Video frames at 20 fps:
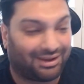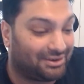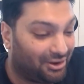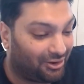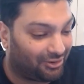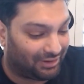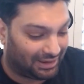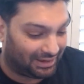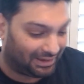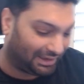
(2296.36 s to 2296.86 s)

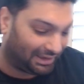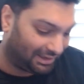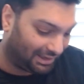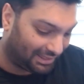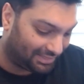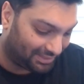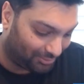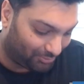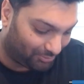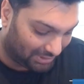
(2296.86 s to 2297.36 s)
No, I
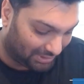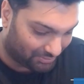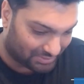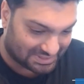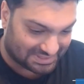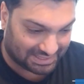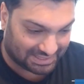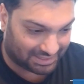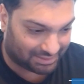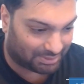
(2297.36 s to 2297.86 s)
think what I would
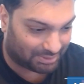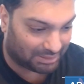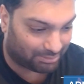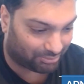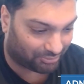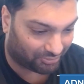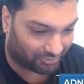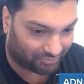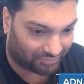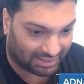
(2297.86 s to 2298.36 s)
say to
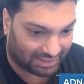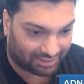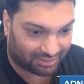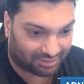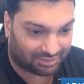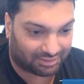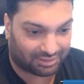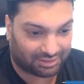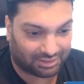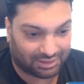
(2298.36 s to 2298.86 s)
people that
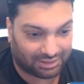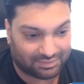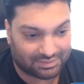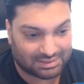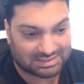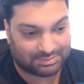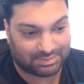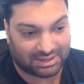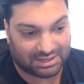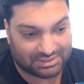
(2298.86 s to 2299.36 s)
are in
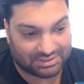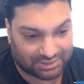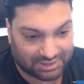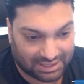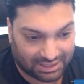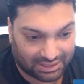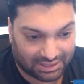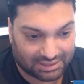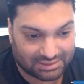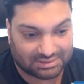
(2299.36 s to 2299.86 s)
this space or
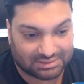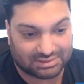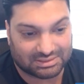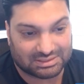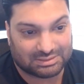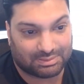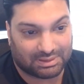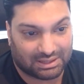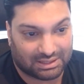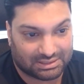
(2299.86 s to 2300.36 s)
getting into this
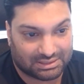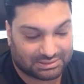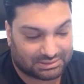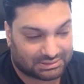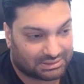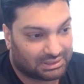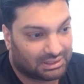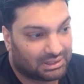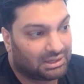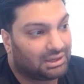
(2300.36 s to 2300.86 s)

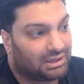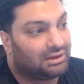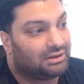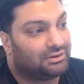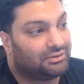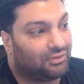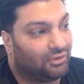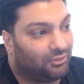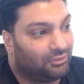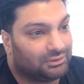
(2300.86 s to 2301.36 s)
space,
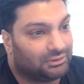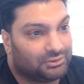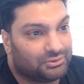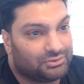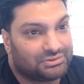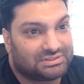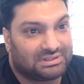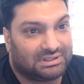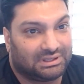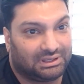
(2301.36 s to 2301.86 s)
don't
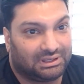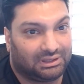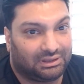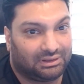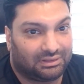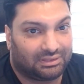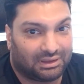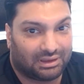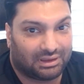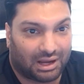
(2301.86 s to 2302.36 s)
lose
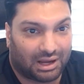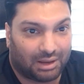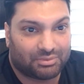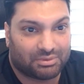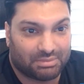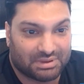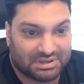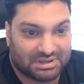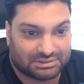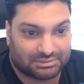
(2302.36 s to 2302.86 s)
the
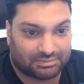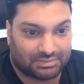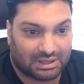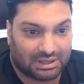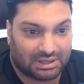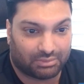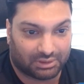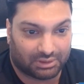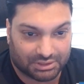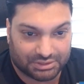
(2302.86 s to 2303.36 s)
optimism
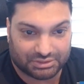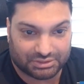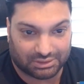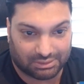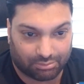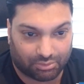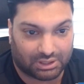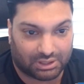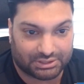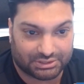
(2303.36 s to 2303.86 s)
that initially
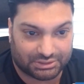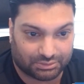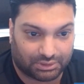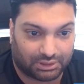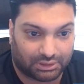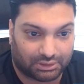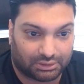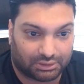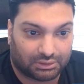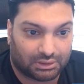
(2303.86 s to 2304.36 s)
brought you
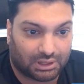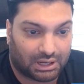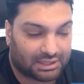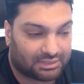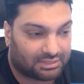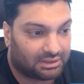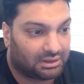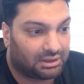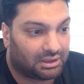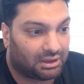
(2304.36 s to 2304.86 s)
here. I
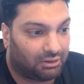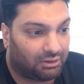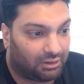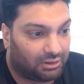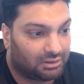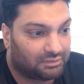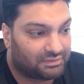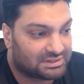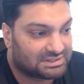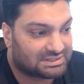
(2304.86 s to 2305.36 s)
think
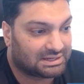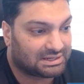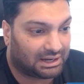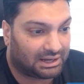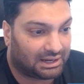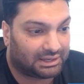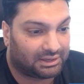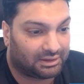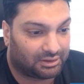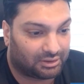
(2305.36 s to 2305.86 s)
all of us
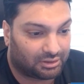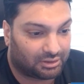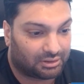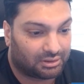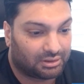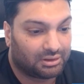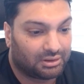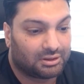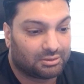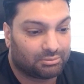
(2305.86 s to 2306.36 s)
got
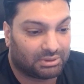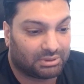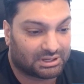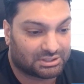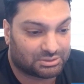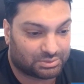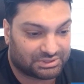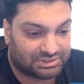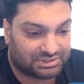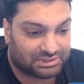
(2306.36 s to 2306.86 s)
here
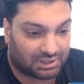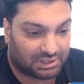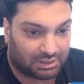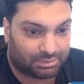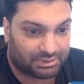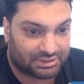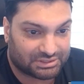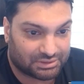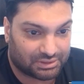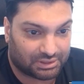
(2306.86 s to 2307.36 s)
because we saw
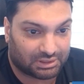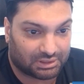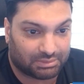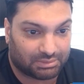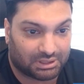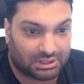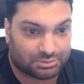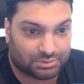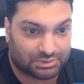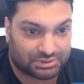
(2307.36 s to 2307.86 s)
opportunity,
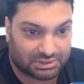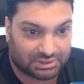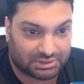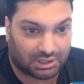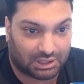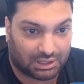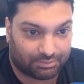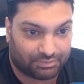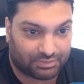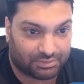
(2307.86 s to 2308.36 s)
because we saw
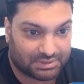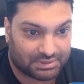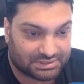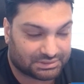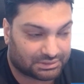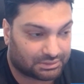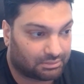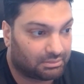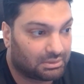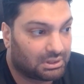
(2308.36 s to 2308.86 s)

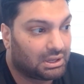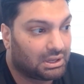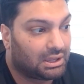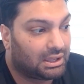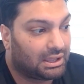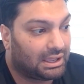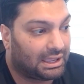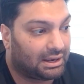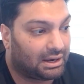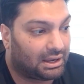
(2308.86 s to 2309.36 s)
optimism.
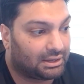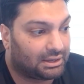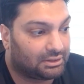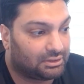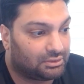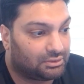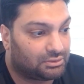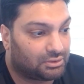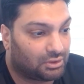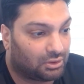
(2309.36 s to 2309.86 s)
And
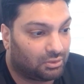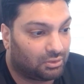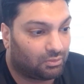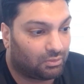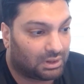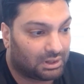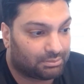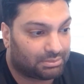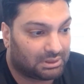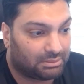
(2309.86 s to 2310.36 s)
I don't
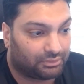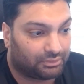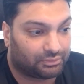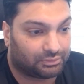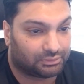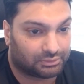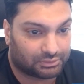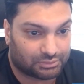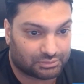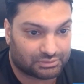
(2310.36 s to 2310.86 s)
want people to
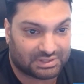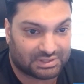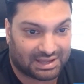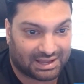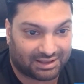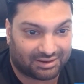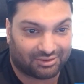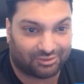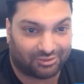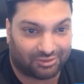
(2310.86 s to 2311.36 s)
lose
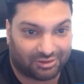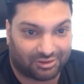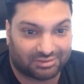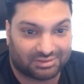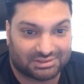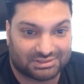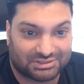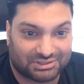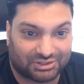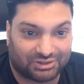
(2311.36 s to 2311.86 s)
that along
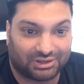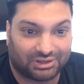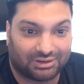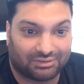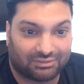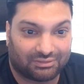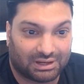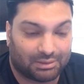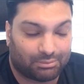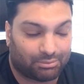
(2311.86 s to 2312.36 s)
this journey,
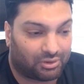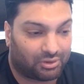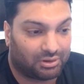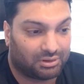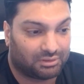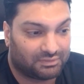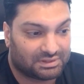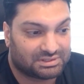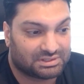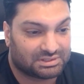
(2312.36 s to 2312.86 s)
right? Part
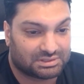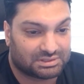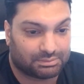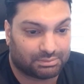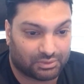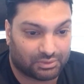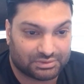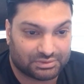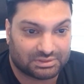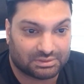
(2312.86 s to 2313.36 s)
of this is
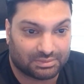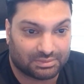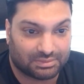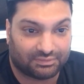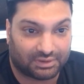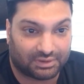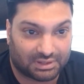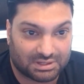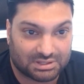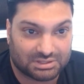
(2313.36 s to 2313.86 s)
supposed to be
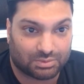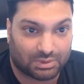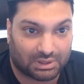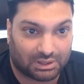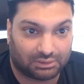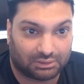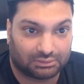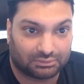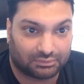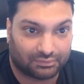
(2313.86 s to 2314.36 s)
fun as
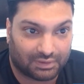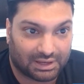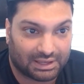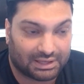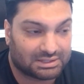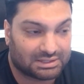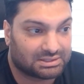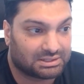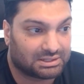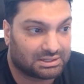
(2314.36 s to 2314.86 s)
well, right?
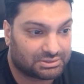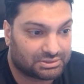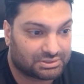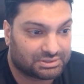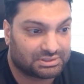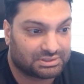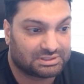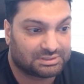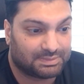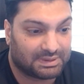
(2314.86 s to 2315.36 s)
It's an
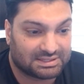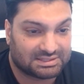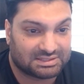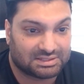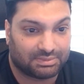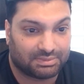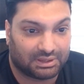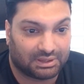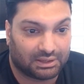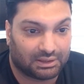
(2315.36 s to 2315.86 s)
interesting space to
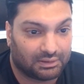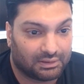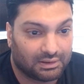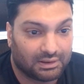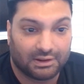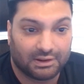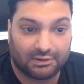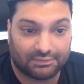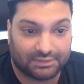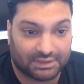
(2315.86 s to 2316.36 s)
be in.
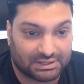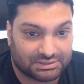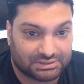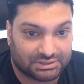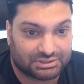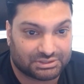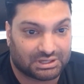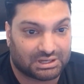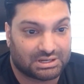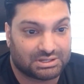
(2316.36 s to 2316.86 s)
Things are
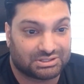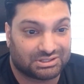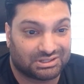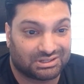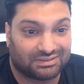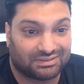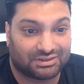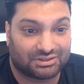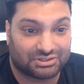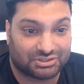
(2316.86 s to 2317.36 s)

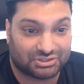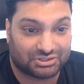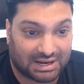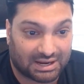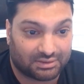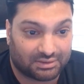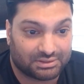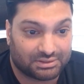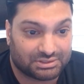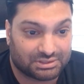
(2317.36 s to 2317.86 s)
changing. There's
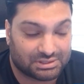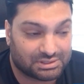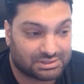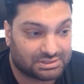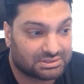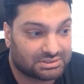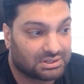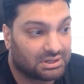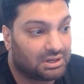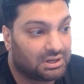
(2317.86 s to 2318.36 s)

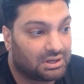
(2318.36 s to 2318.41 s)
challenges.